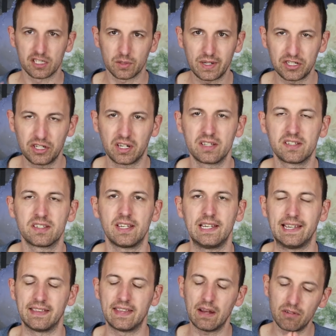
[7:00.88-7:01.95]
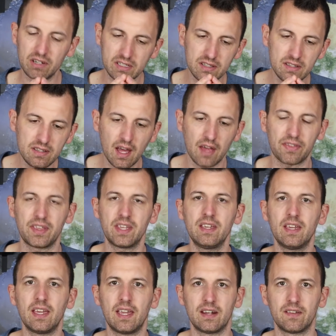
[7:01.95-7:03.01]
So as you can see, there is
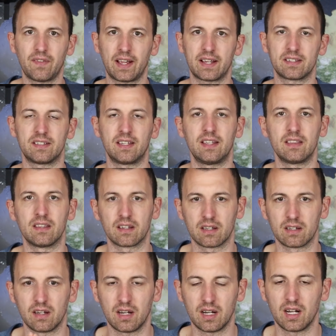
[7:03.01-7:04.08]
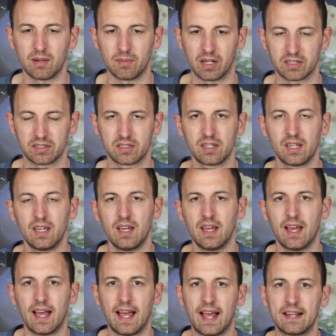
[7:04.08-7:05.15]
nothing in a vaccine that can harm us,
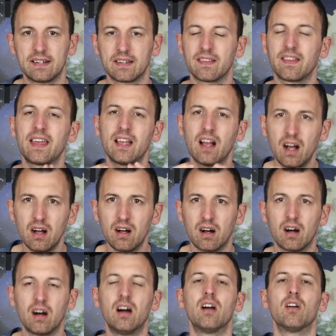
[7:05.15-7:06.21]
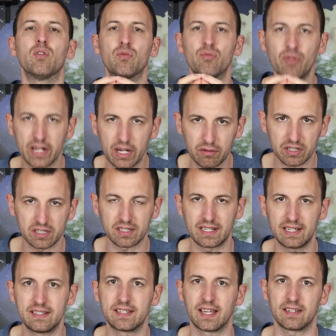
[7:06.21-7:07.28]
and they are
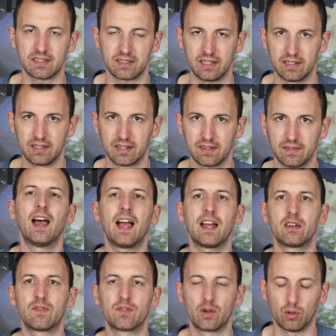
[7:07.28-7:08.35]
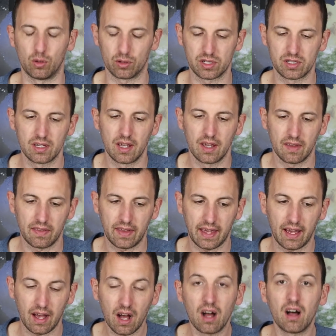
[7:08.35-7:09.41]
rigorously tested. And of course,
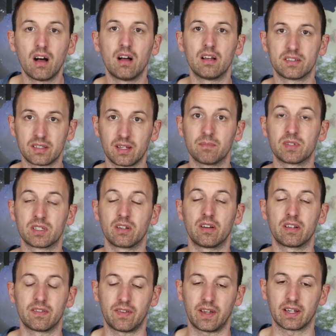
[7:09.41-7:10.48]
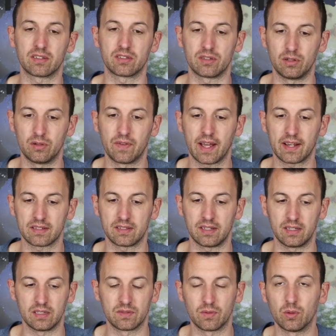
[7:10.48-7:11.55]
there are some side effects to
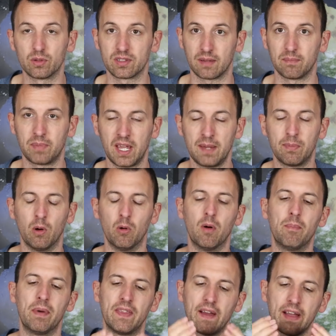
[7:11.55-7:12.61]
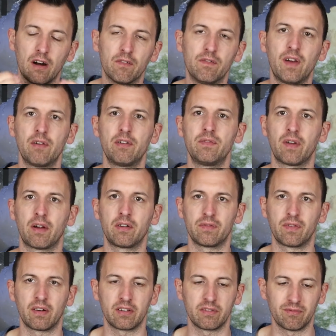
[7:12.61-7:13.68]
vaccines for some people, but they are very, very,
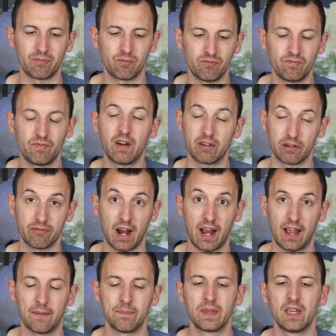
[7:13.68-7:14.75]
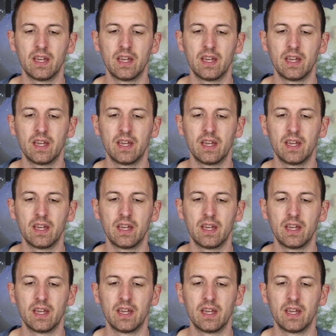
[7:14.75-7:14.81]
very, very rare.